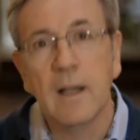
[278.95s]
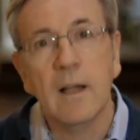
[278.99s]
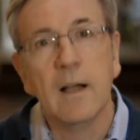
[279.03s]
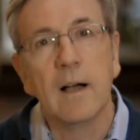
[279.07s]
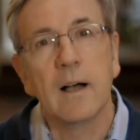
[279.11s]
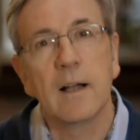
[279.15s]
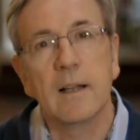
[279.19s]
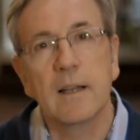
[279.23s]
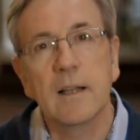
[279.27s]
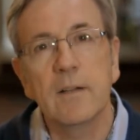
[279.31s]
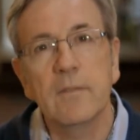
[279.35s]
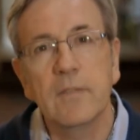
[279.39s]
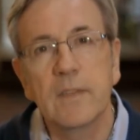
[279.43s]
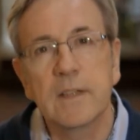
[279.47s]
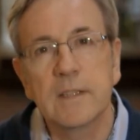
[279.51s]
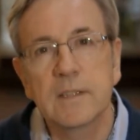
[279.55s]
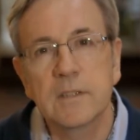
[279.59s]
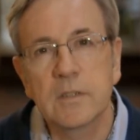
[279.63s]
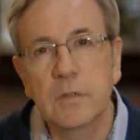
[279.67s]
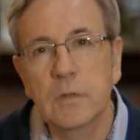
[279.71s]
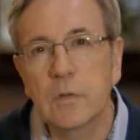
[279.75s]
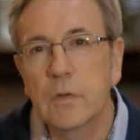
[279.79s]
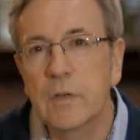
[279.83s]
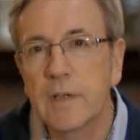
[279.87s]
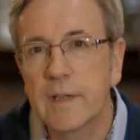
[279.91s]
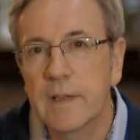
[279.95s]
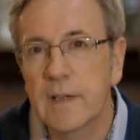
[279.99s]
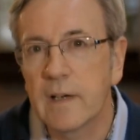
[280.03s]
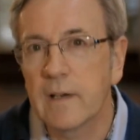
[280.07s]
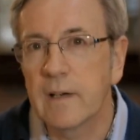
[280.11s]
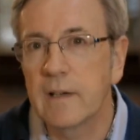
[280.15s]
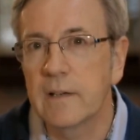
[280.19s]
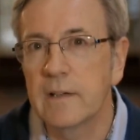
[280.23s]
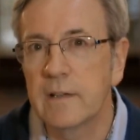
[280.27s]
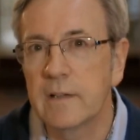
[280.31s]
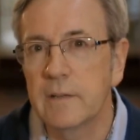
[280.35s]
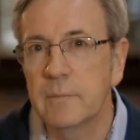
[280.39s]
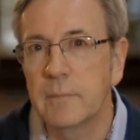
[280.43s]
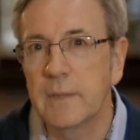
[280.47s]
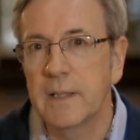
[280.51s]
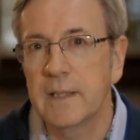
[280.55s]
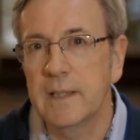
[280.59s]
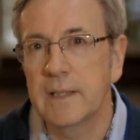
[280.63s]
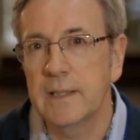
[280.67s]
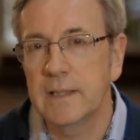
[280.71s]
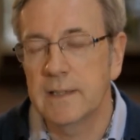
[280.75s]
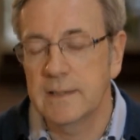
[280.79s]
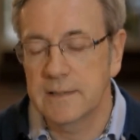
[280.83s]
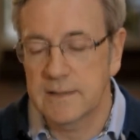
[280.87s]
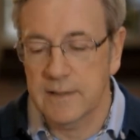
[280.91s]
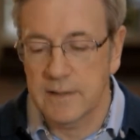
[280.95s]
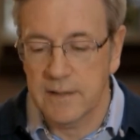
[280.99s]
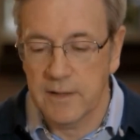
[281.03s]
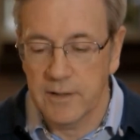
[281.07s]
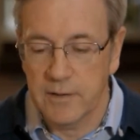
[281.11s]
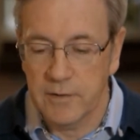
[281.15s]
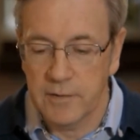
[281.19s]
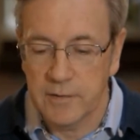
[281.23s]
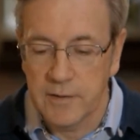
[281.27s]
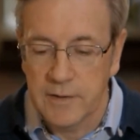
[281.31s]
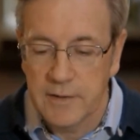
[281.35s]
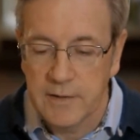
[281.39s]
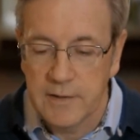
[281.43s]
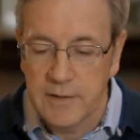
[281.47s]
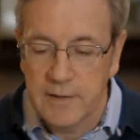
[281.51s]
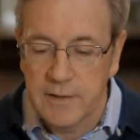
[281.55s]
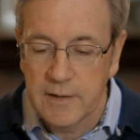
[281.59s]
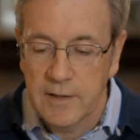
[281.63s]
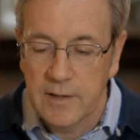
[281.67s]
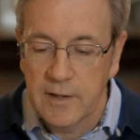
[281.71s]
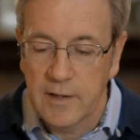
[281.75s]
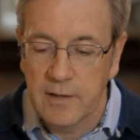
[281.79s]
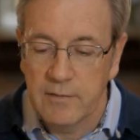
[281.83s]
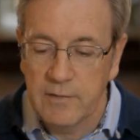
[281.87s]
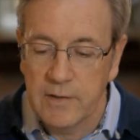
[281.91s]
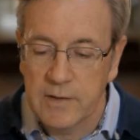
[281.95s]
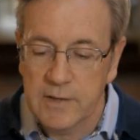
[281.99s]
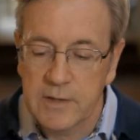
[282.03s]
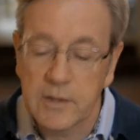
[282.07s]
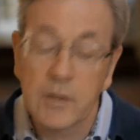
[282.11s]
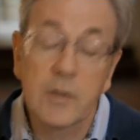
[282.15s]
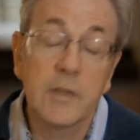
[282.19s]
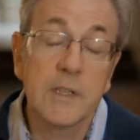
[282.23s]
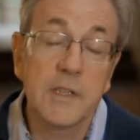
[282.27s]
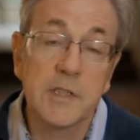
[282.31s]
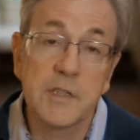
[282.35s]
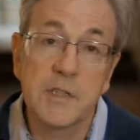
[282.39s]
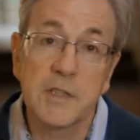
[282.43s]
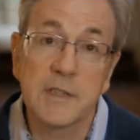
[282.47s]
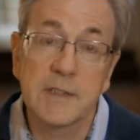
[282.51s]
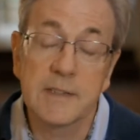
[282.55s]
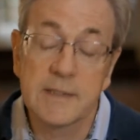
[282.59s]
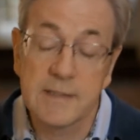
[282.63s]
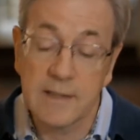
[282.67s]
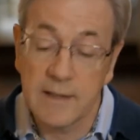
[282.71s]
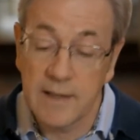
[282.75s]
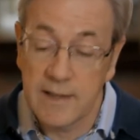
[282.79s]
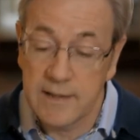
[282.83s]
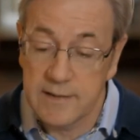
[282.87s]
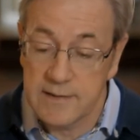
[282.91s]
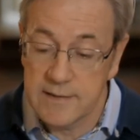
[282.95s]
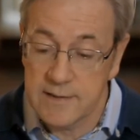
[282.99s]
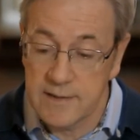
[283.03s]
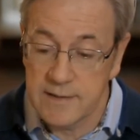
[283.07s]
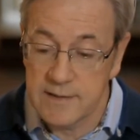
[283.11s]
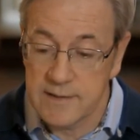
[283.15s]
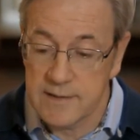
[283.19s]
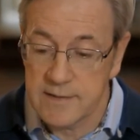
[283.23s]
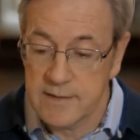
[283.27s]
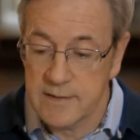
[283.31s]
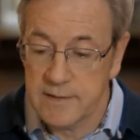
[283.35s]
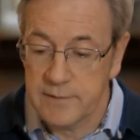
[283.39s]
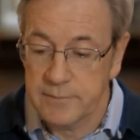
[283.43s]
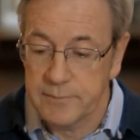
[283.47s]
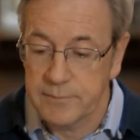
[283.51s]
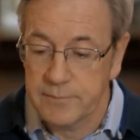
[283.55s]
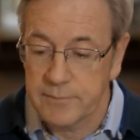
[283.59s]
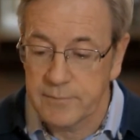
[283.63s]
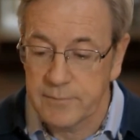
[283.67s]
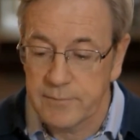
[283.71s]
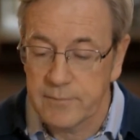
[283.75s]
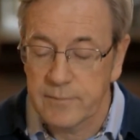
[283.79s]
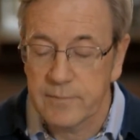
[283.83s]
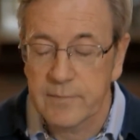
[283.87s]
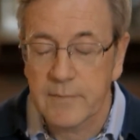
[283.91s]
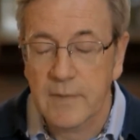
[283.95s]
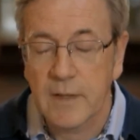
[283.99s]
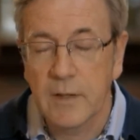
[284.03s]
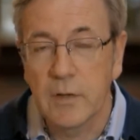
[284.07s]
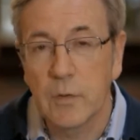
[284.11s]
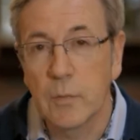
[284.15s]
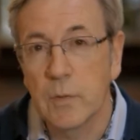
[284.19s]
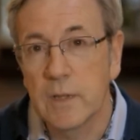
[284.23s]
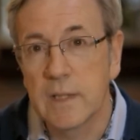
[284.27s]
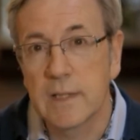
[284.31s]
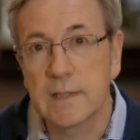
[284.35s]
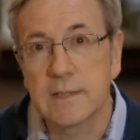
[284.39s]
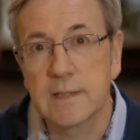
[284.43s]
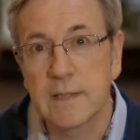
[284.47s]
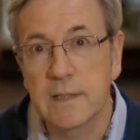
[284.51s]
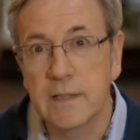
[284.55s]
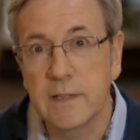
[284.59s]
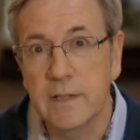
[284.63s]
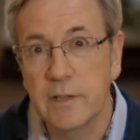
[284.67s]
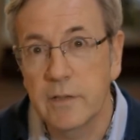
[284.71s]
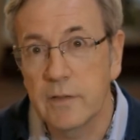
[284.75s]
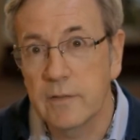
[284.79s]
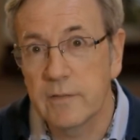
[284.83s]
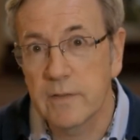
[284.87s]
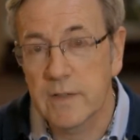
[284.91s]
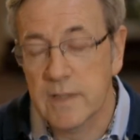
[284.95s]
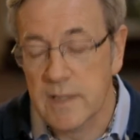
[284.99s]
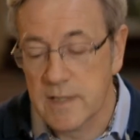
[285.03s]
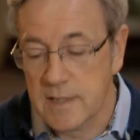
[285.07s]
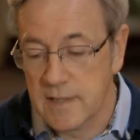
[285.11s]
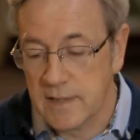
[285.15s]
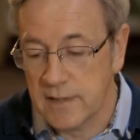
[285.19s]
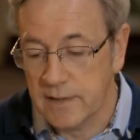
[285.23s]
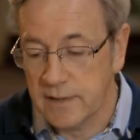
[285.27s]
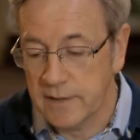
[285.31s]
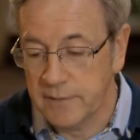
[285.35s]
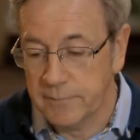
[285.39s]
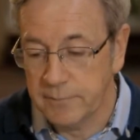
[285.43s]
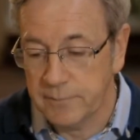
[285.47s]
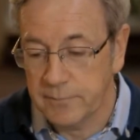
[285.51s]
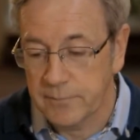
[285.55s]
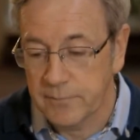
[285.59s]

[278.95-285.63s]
I love this story that I heard many years ago of a Christian scientist who worked in a university.